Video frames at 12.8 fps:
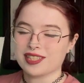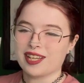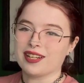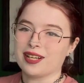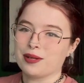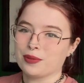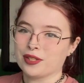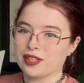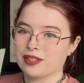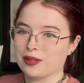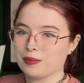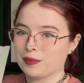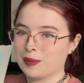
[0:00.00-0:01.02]
and I bring it
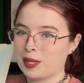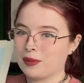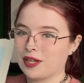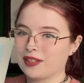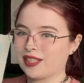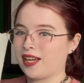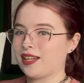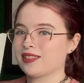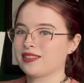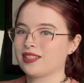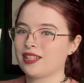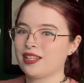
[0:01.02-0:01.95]
up in my podcast.